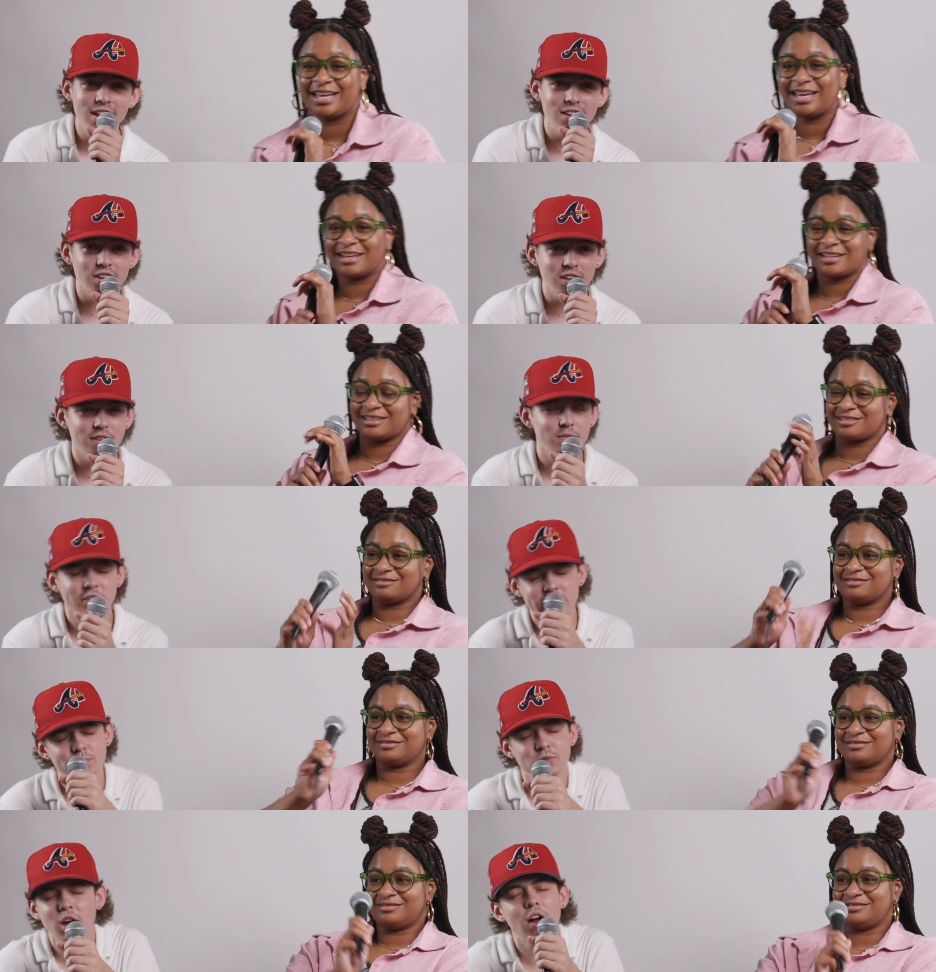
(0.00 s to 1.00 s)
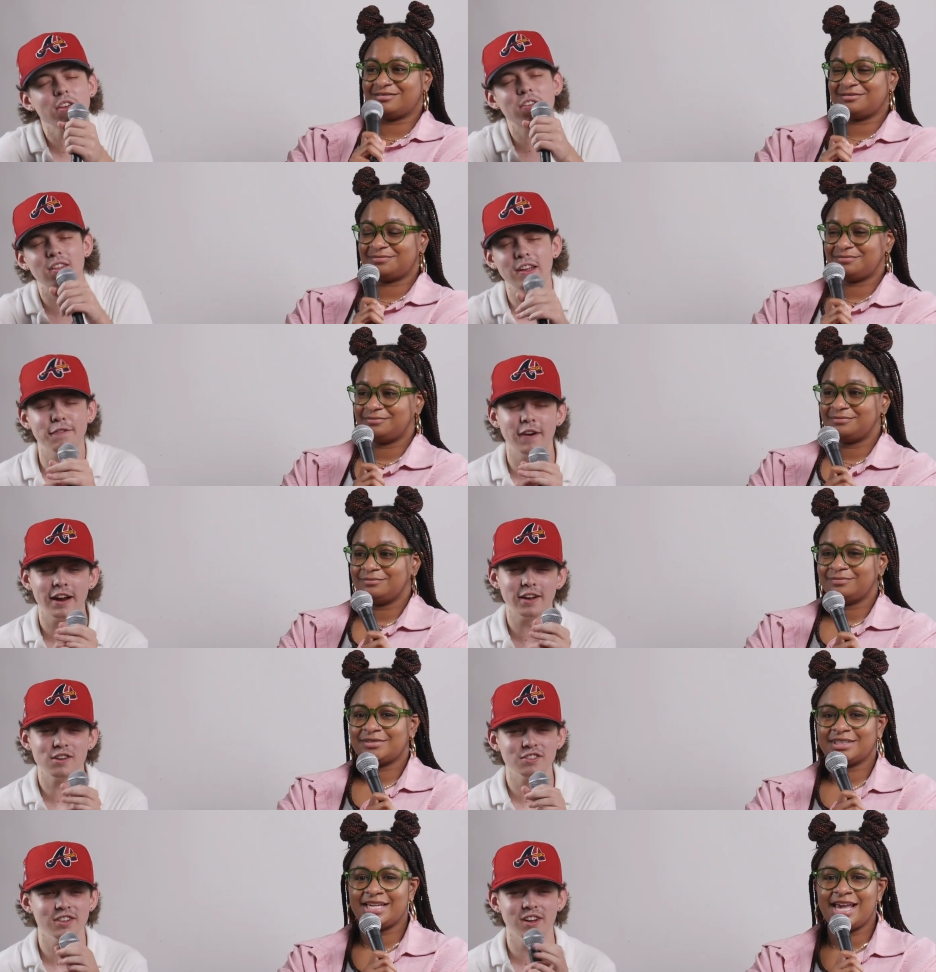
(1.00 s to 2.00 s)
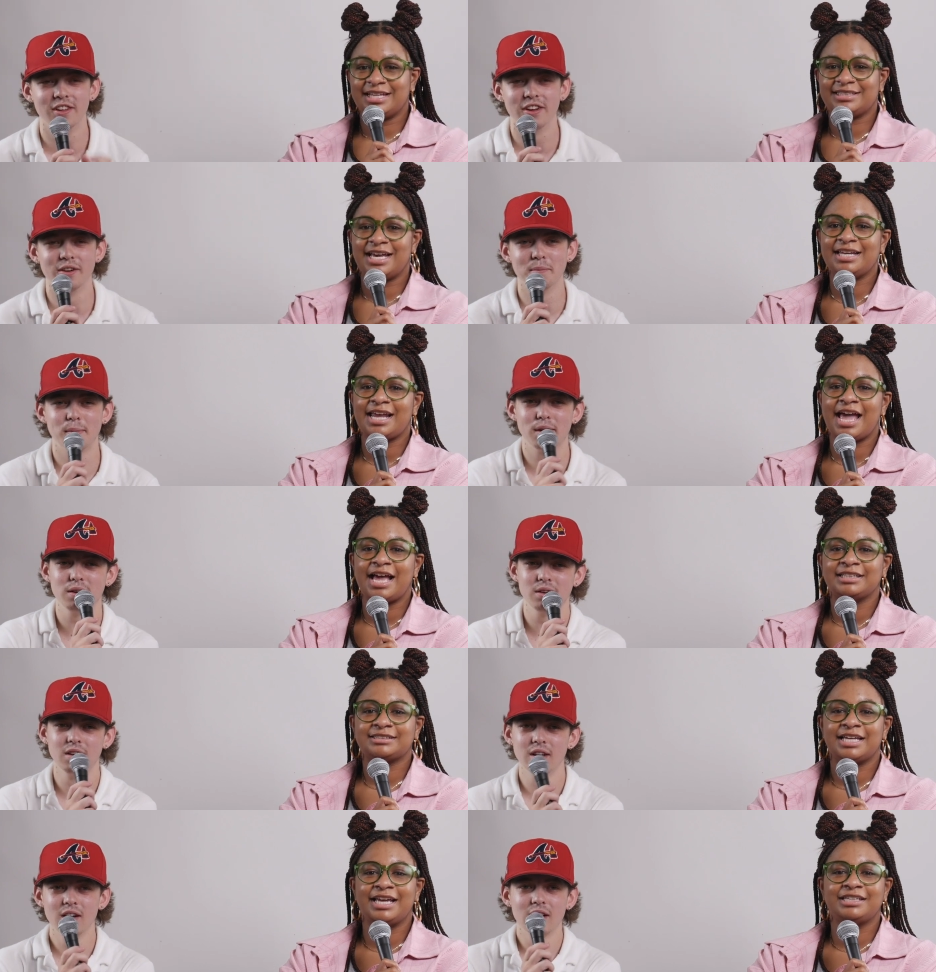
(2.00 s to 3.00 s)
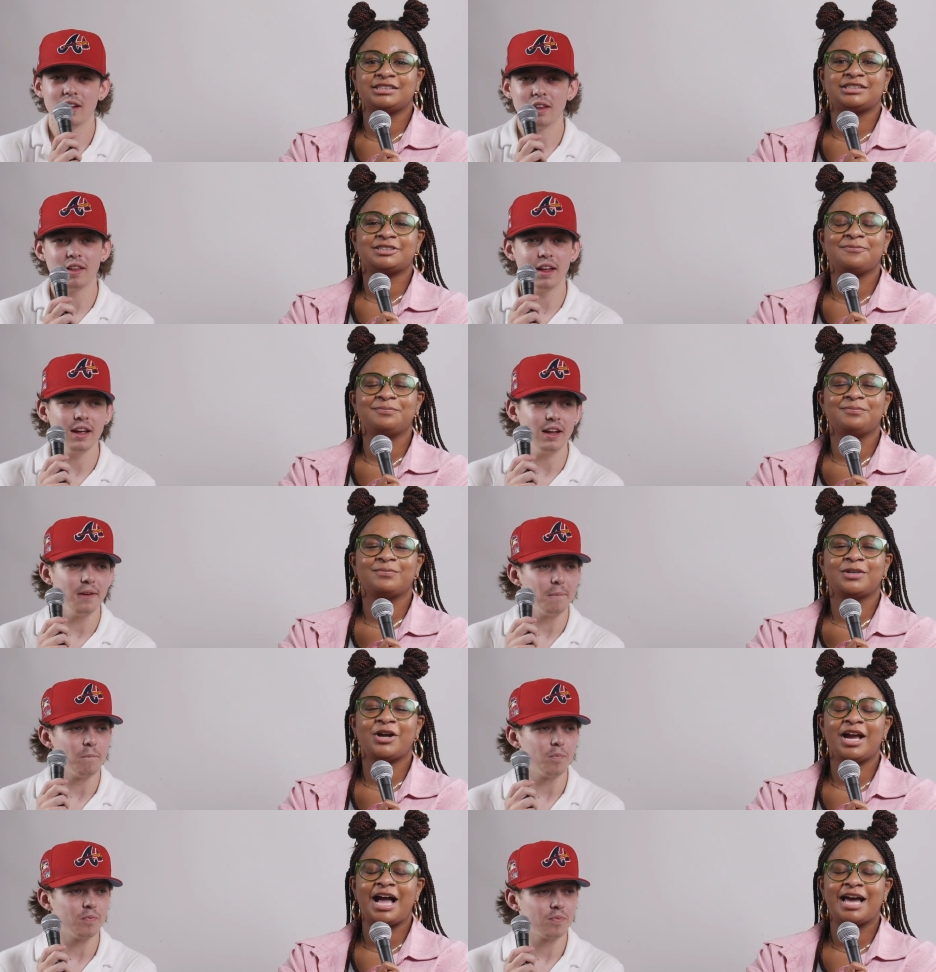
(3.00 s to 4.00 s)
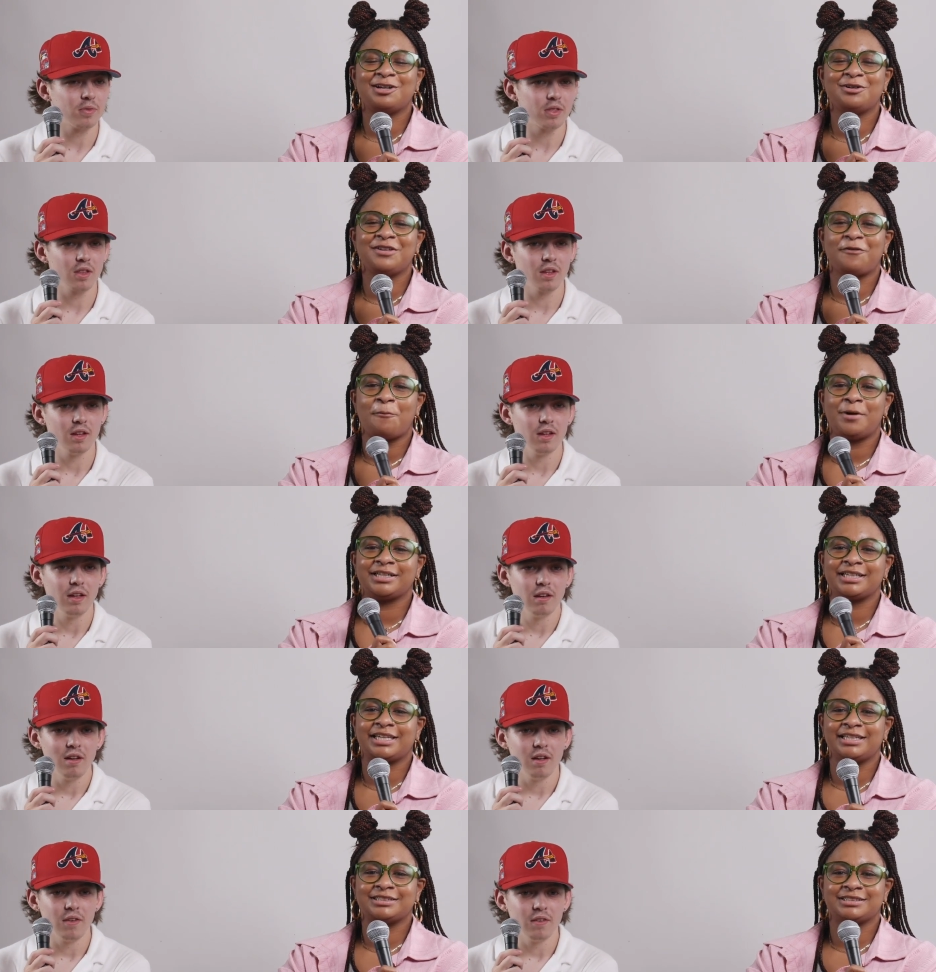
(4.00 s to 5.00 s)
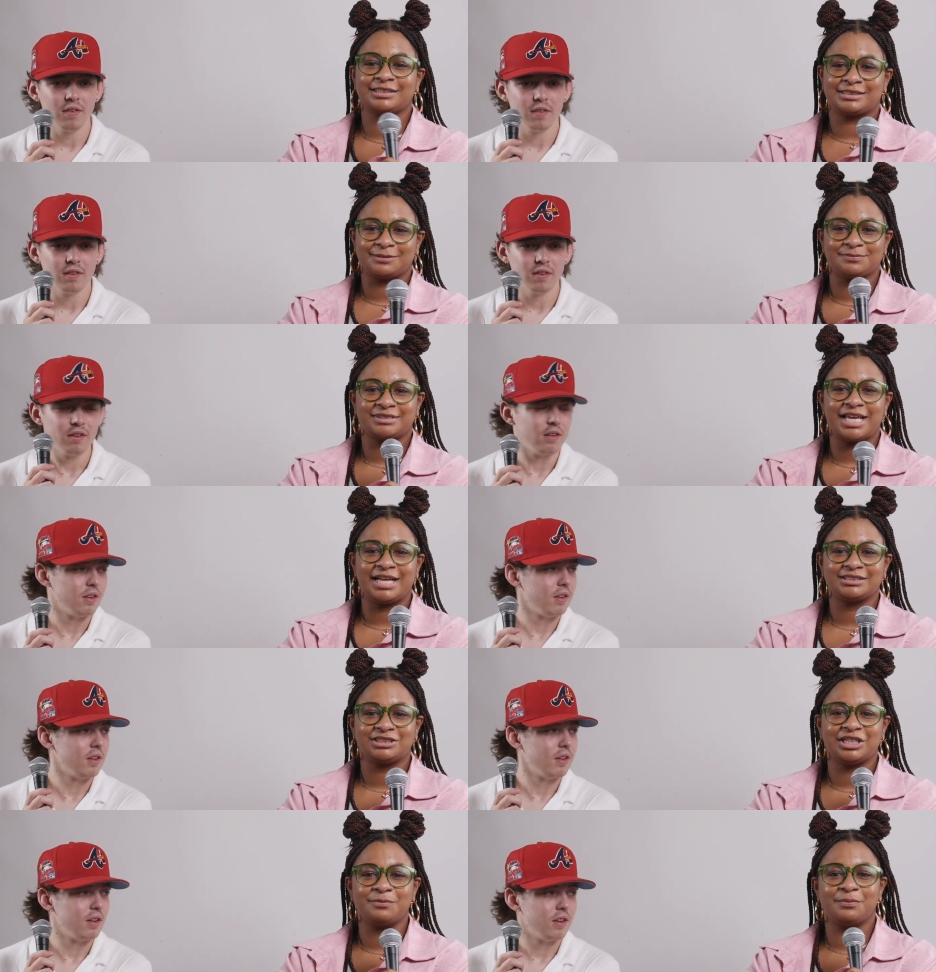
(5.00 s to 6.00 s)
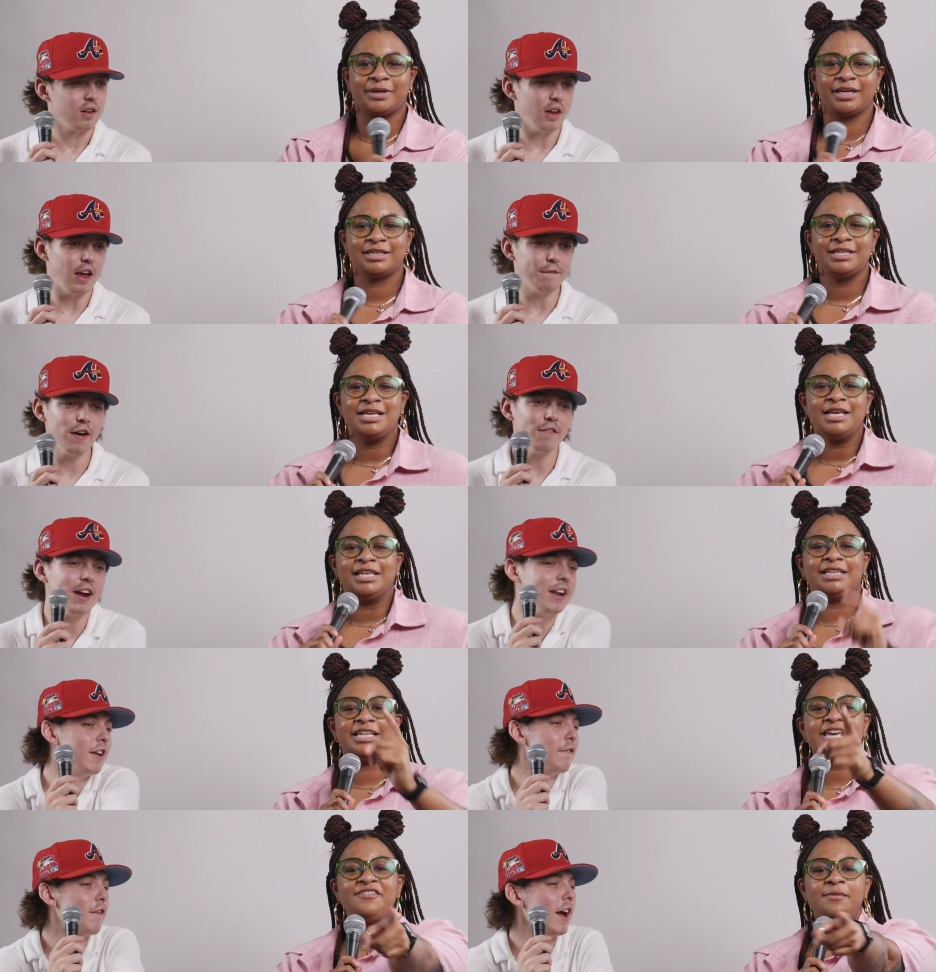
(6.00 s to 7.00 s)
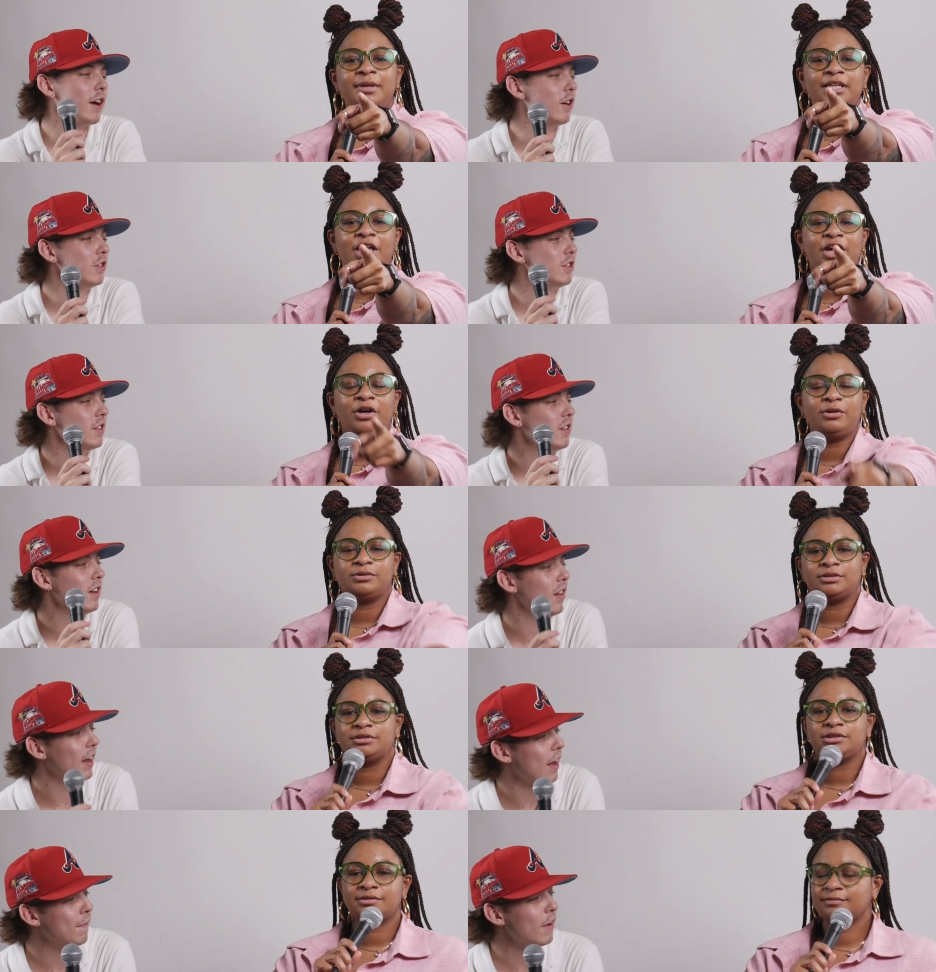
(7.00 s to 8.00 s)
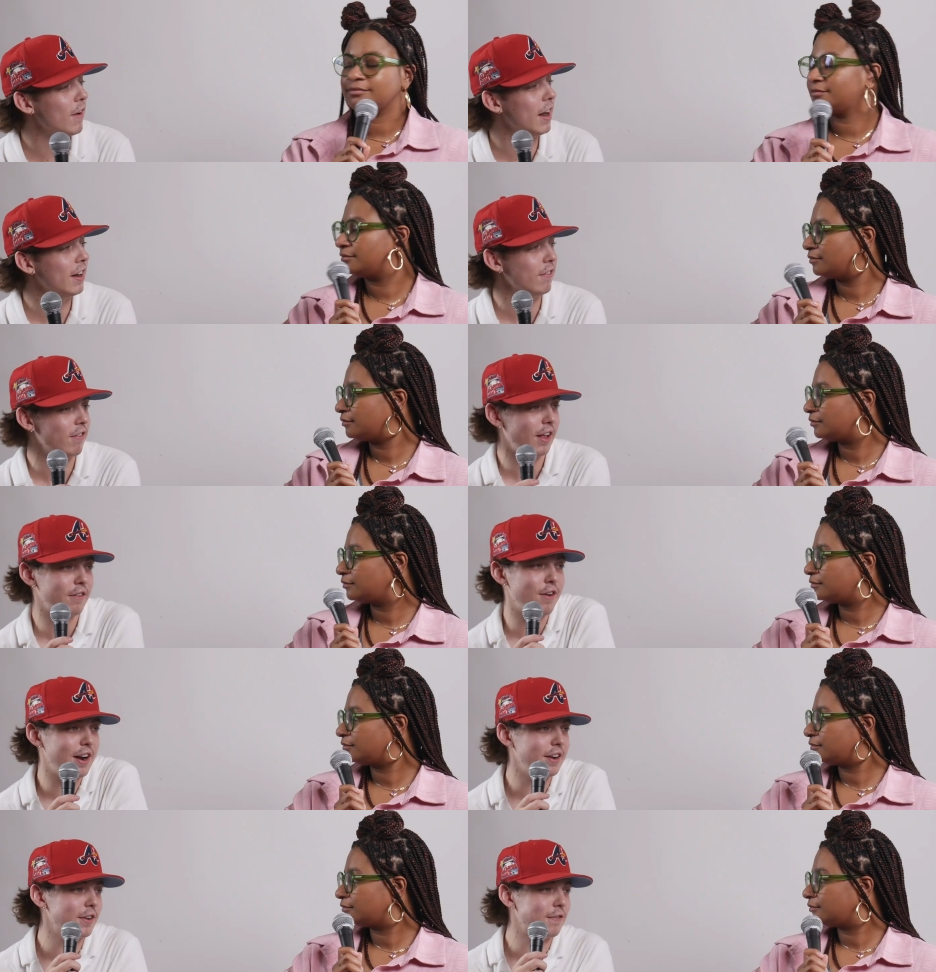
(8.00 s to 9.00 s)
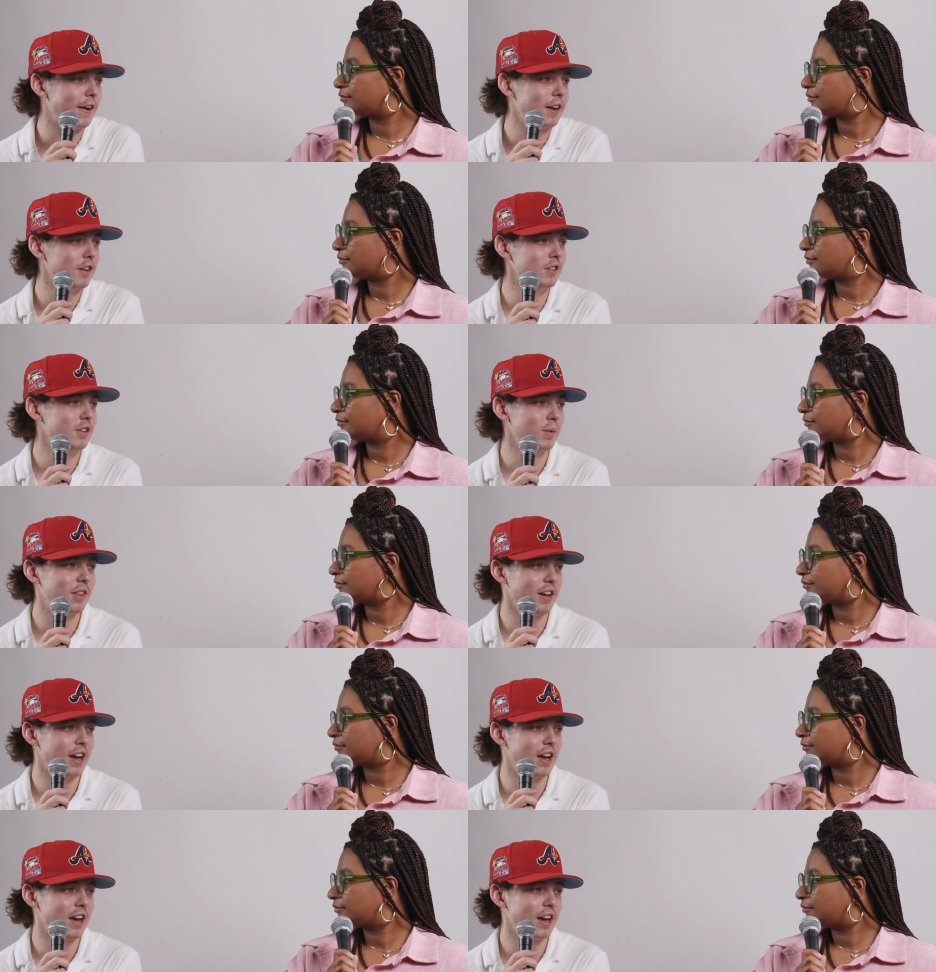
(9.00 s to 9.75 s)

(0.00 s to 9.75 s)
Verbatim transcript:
Speaker 1: Like, y'all just leave Frank Ocean. Yeah, alone. dead some like,
Speaker 2: I don't even want to get into some sad. If I ran, leave him alone. Ocean, like
Speaker 1: if I ran like ran into Frank Ocean with a